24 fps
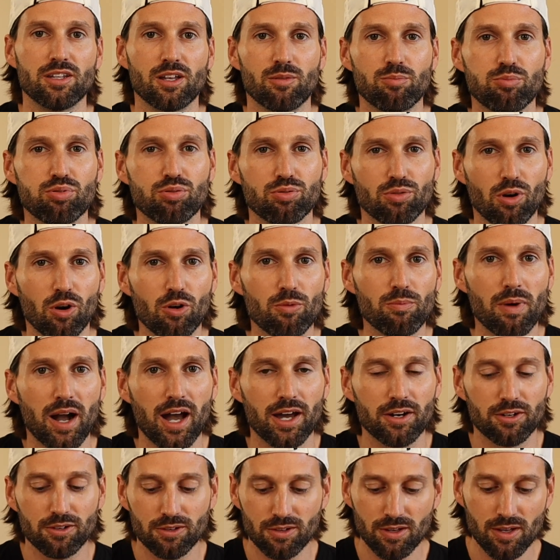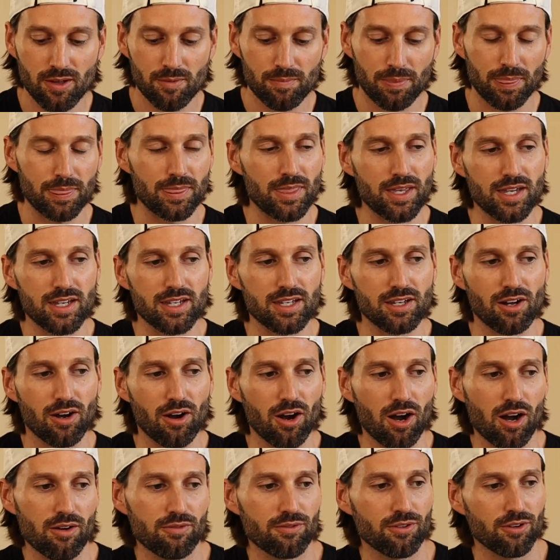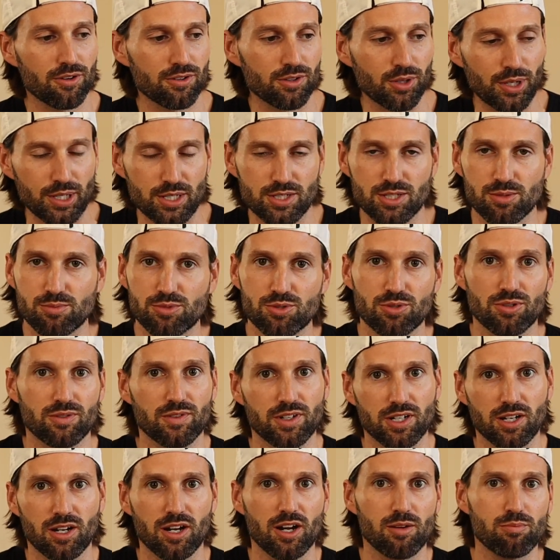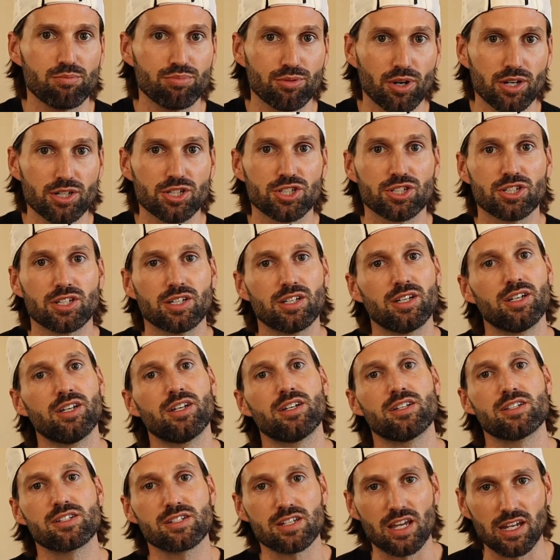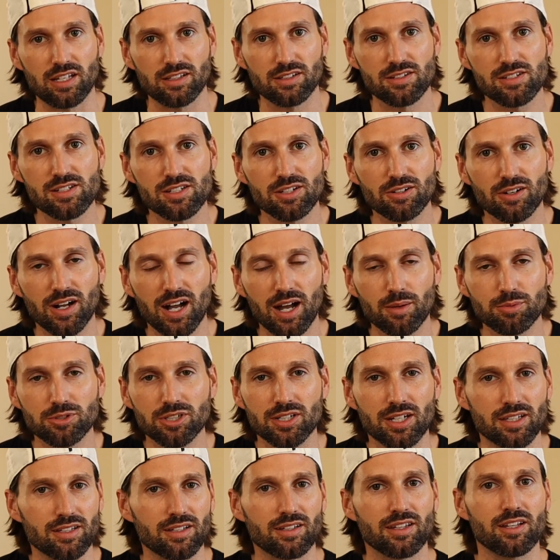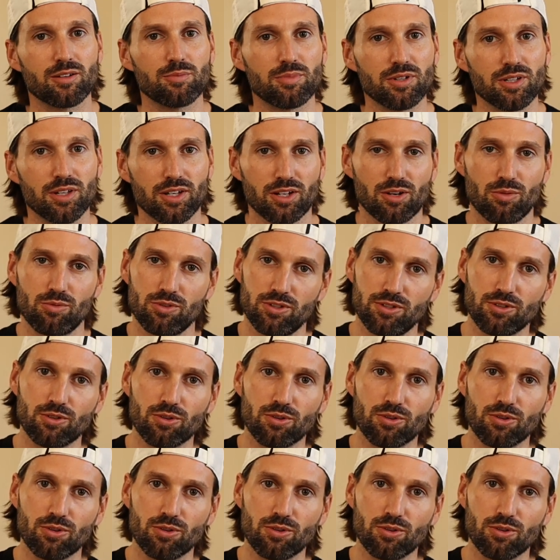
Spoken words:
the Pro model they offered some sort of a brushed stainless steel option. I think that'd be a really